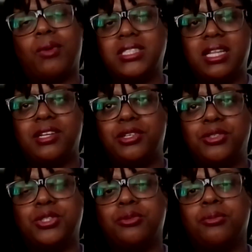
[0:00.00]
watch a lot of
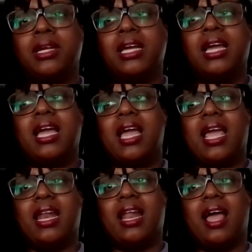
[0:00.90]
YouTube,
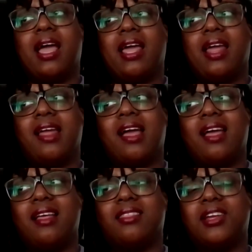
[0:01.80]
and
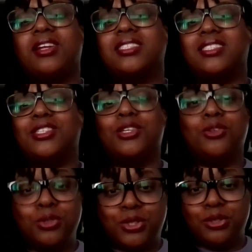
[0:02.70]
there's
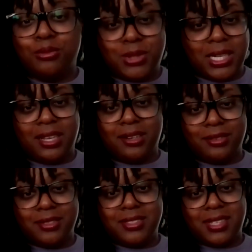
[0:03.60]
YouTube
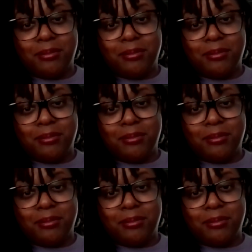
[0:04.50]
channels.